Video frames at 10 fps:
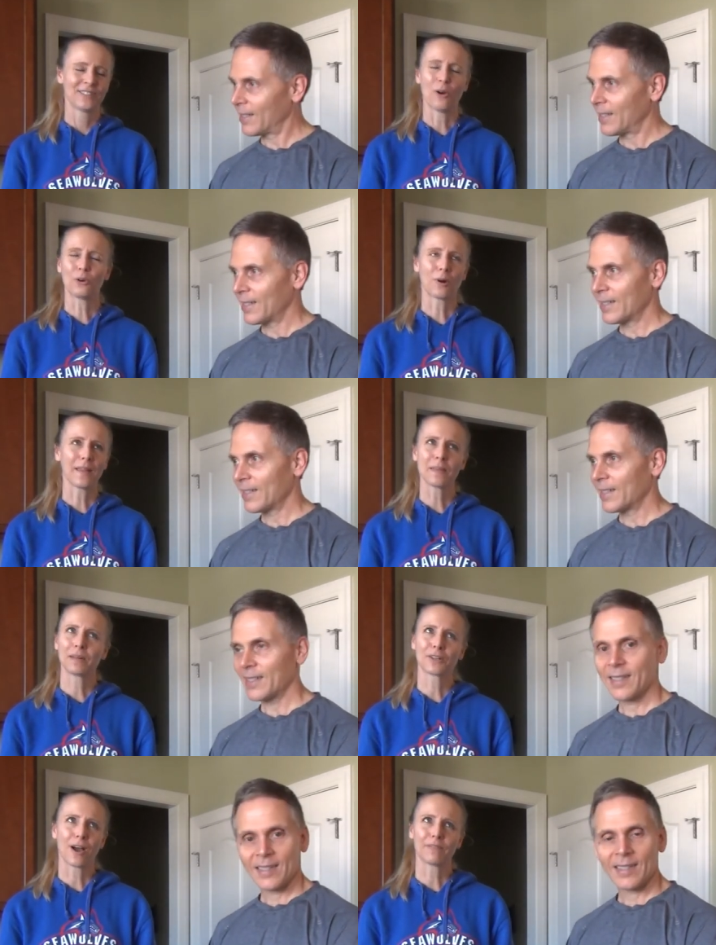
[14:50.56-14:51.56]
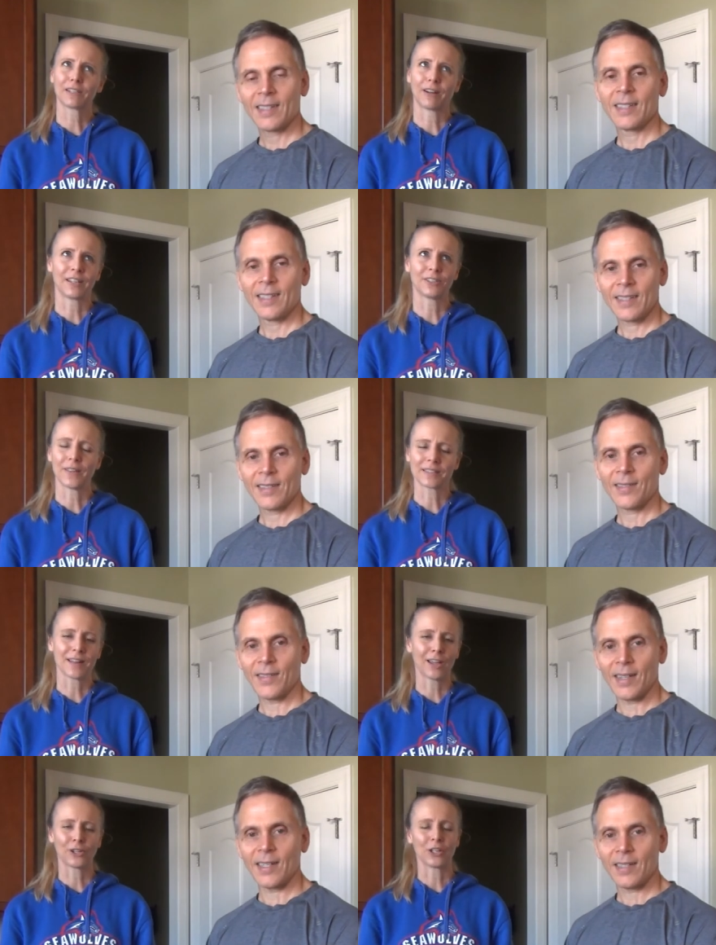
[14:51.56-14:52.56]
Speaker 1: don't grind them in a coffee grinder. That's
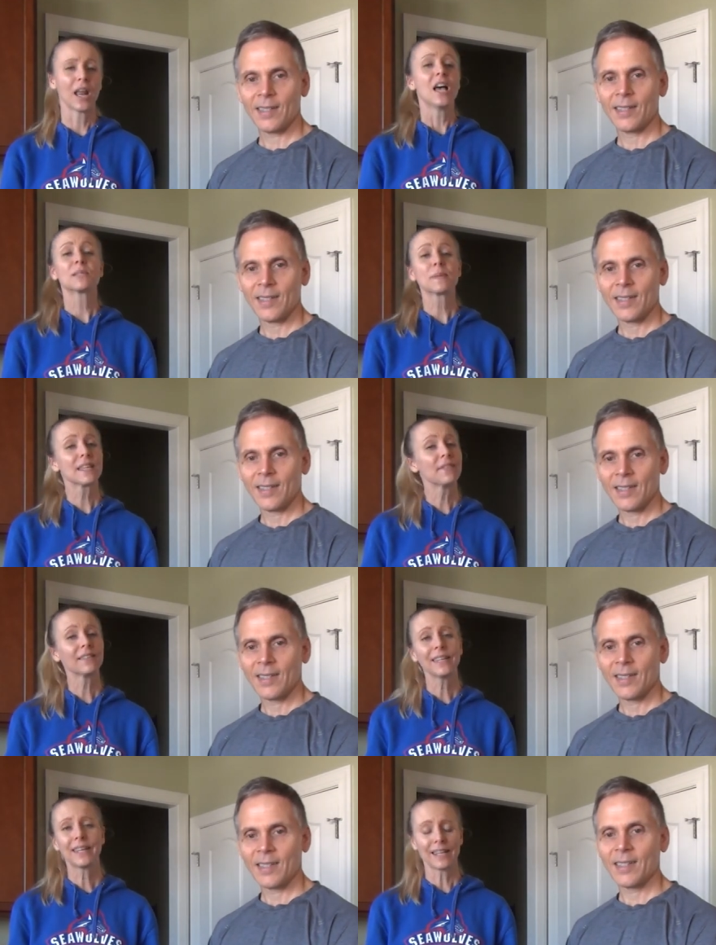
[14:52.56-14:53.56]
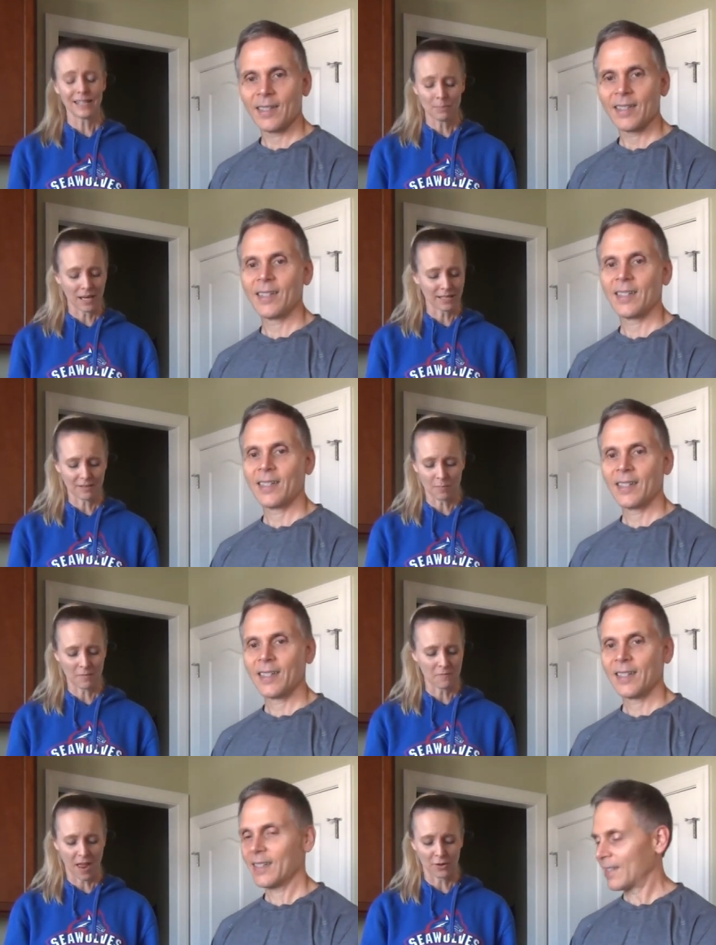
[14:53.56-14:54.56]
not good. Specifically, kidney beans have been
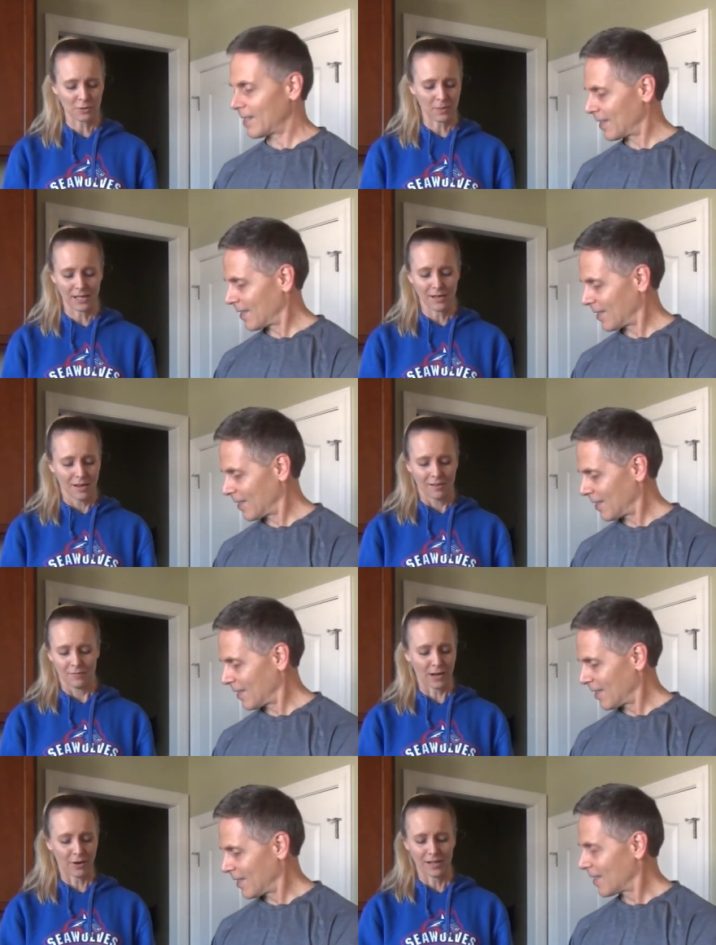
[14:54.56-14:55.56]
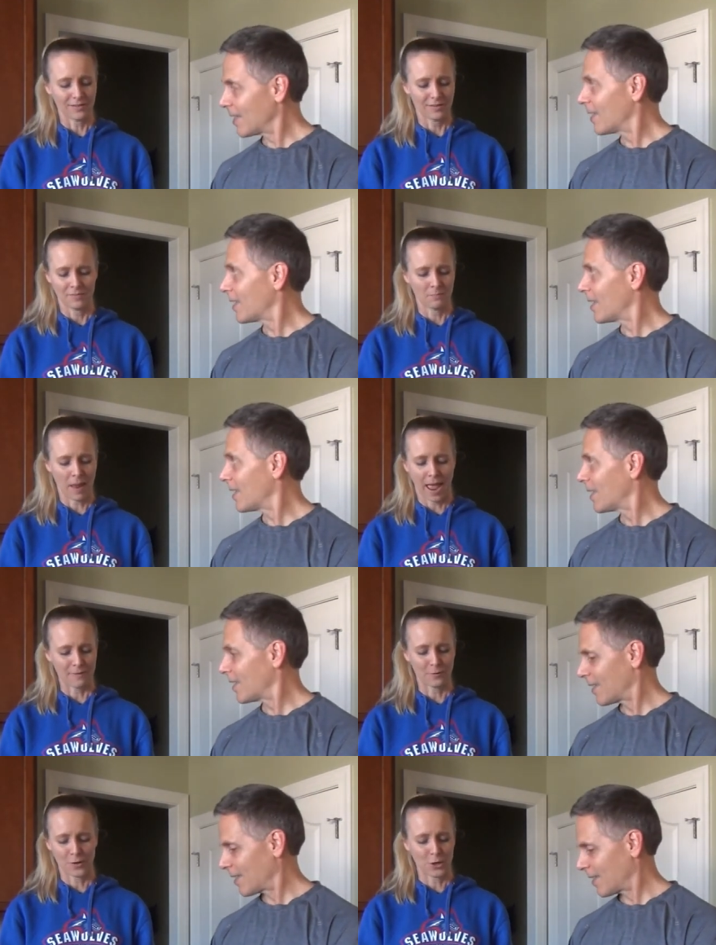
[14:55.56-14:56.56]
found to be very bad
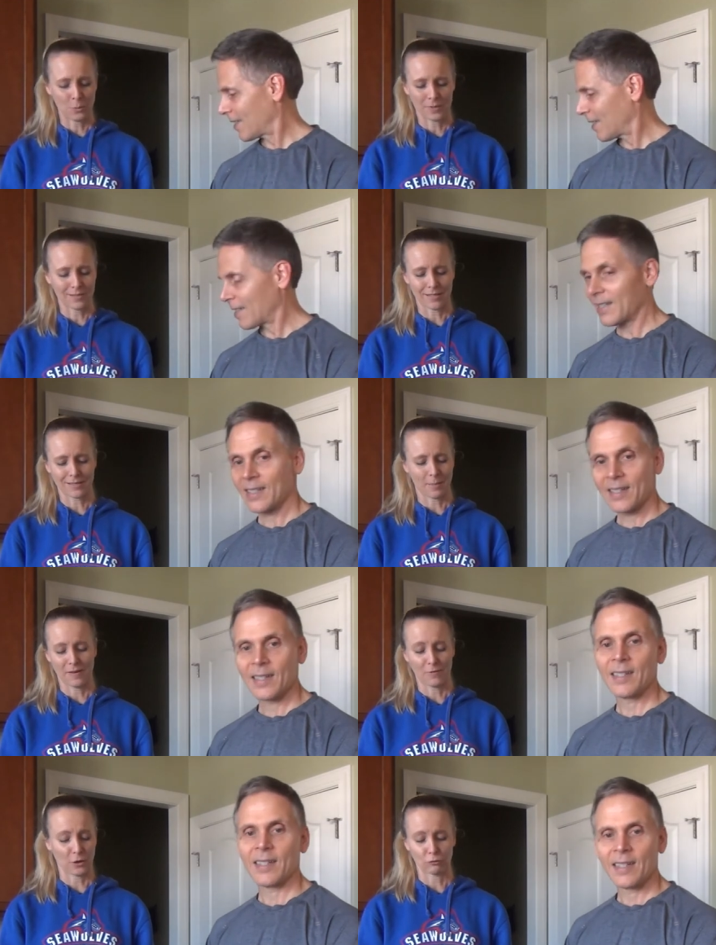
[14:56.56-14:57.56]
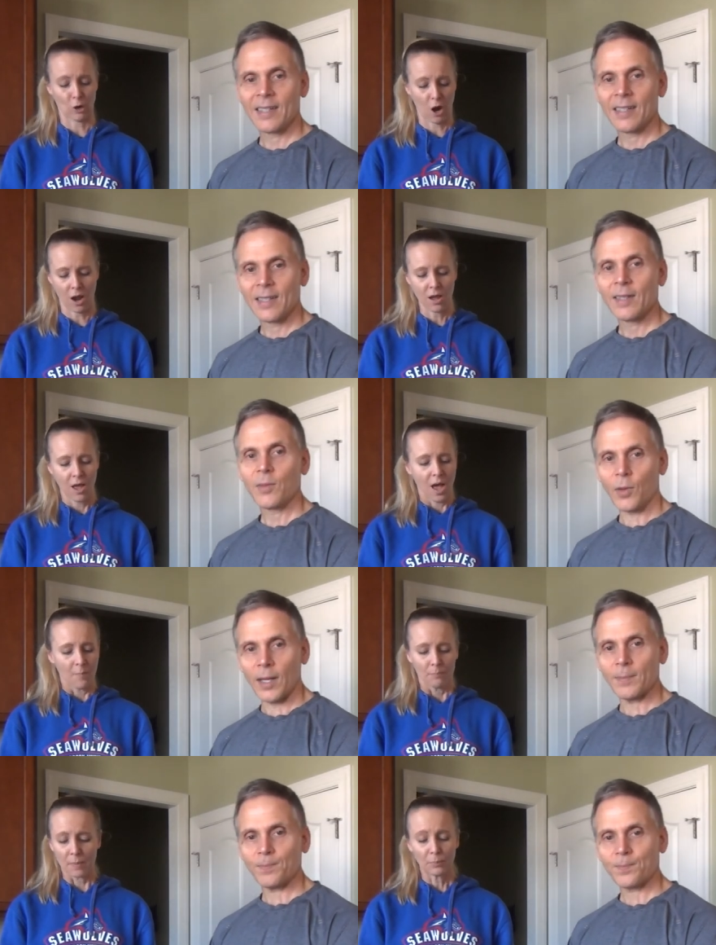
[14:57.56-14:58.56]
for the human system if they're raw. Right.
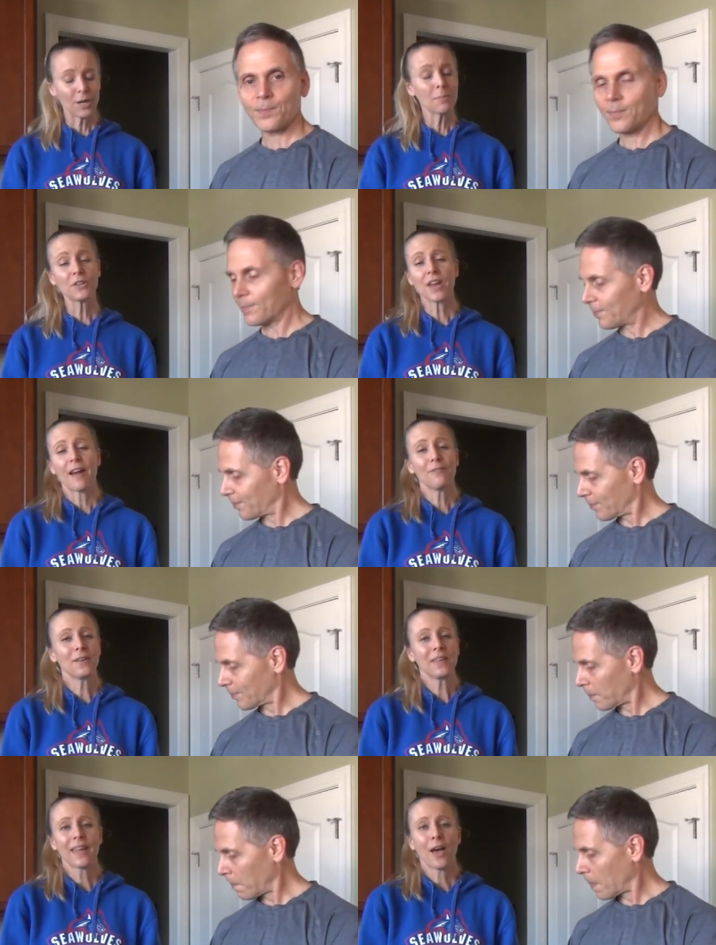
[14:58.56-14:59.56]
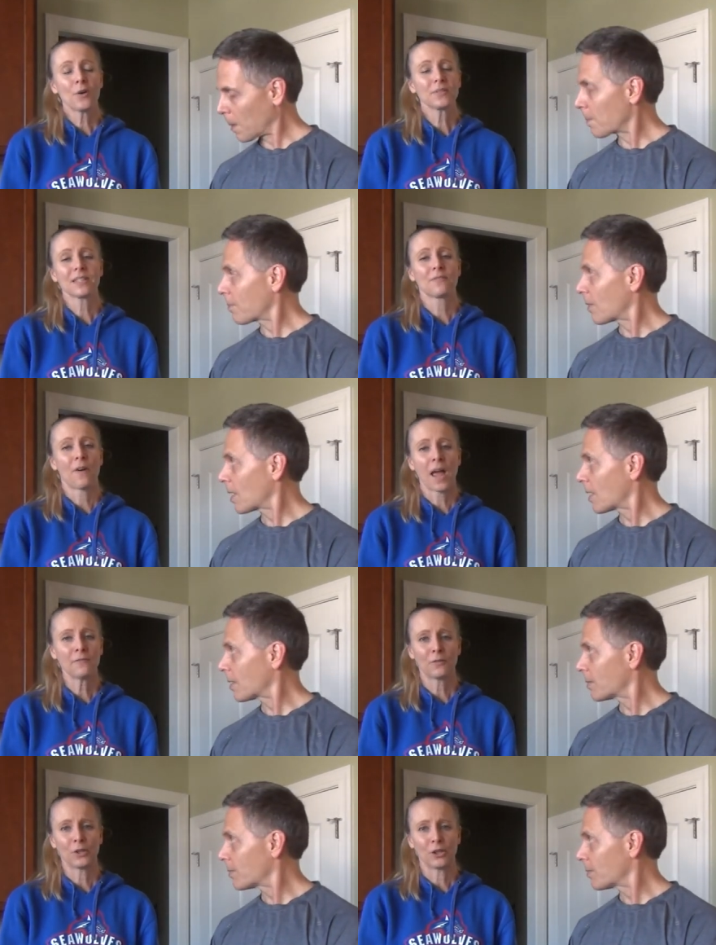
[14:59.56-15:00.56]
But pretty much everything else is fine
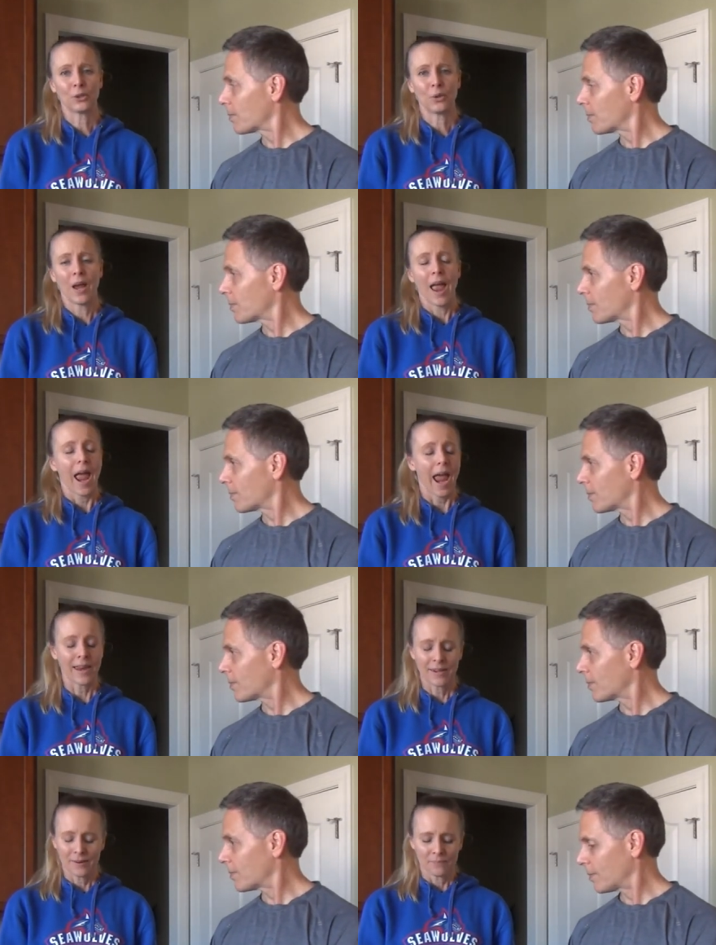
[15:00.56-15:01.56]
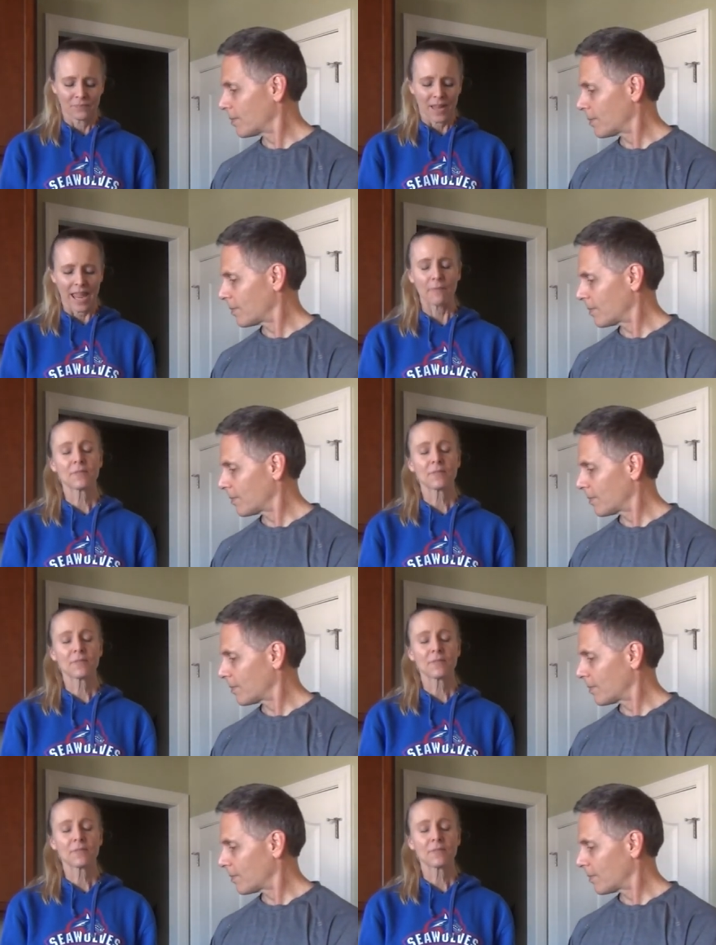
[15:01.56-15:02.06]
for you. And if